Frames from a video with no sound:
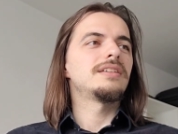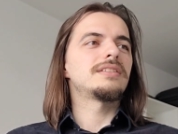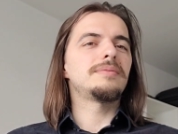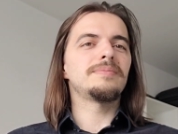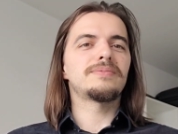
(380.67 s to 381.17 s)

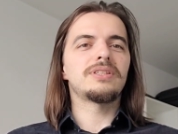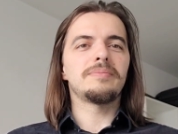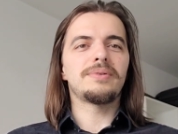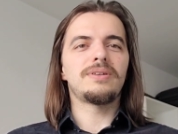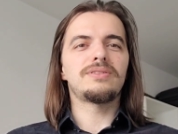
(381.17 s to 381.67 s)
Some
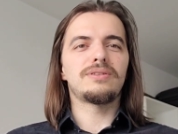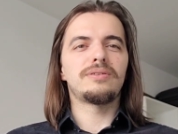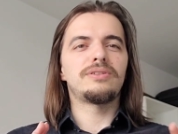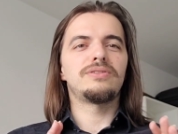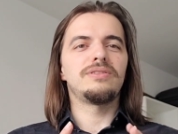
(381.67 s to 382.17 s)
some parts
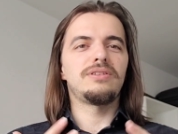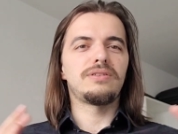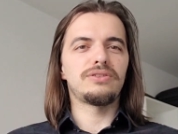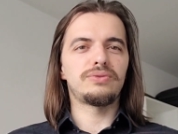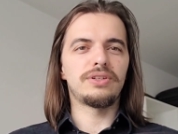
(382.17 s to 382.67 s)
are
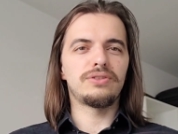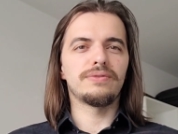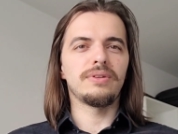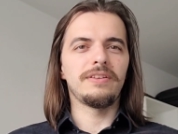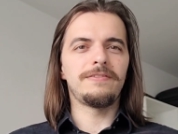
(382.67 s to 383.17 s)
are stretched
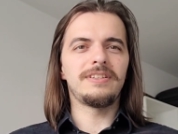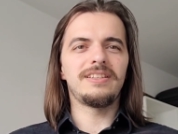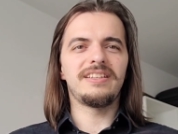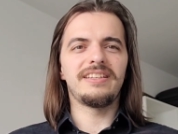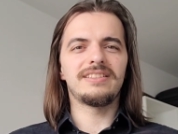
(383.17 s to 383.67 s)
overly
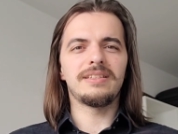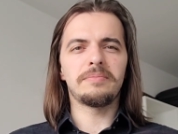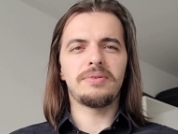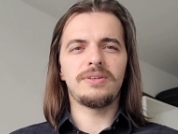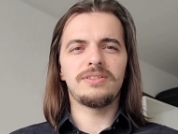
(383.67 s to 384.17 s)
thin, and
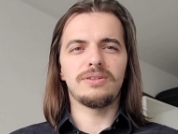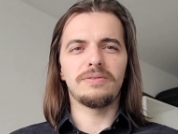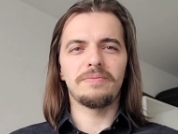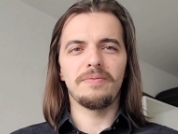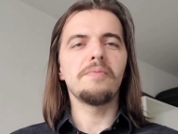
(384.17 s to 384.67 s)
some parts
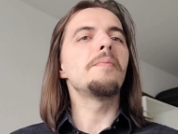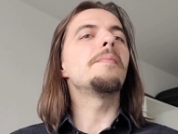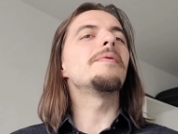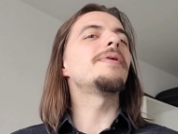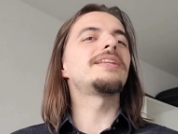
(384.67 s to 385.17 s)
are
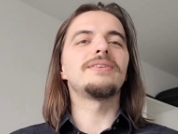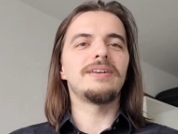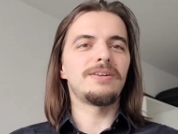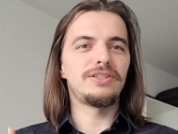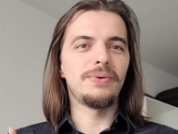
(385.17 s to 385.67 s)
way too,
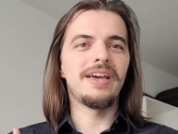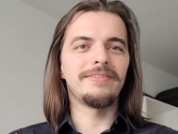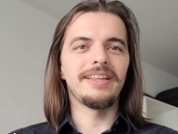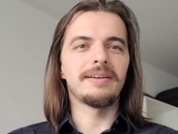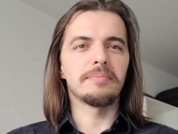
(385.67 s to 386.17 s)
are too
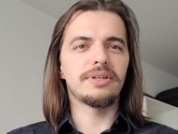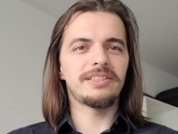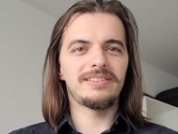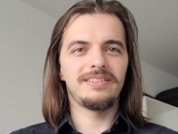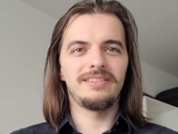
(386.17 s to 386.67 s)
heavily
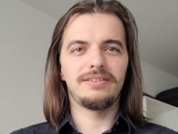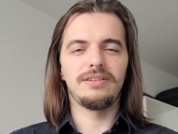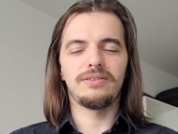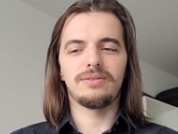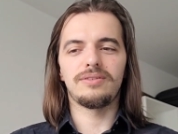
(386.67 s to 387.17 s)
compressed
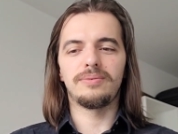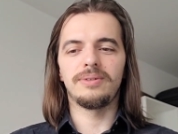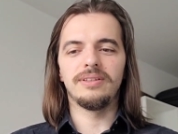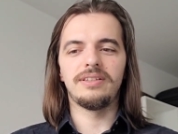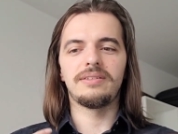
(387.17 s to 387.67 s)
in order to
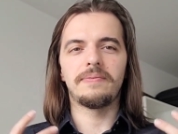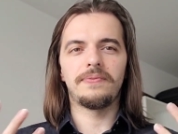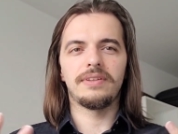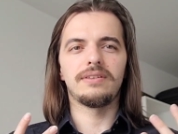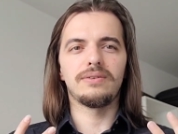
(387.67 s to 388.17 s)
really
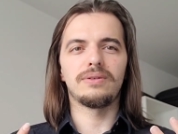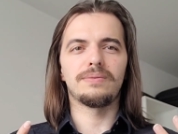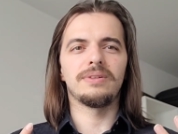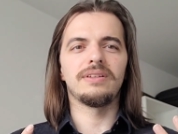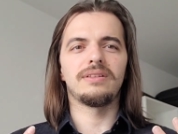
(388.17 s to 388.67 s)
in order
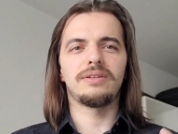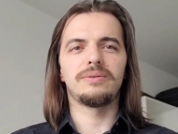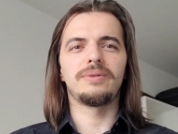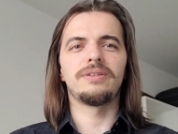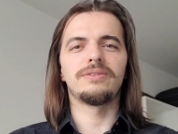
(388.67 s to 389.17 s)
to really allow
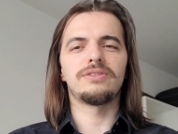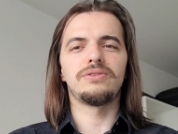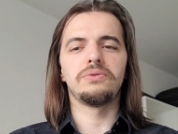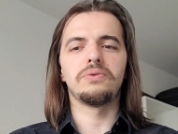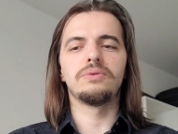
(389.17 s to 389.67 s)
the readers
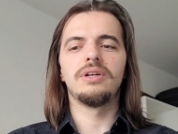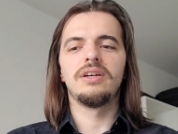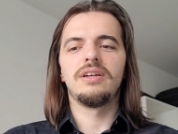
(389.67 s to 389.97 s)
to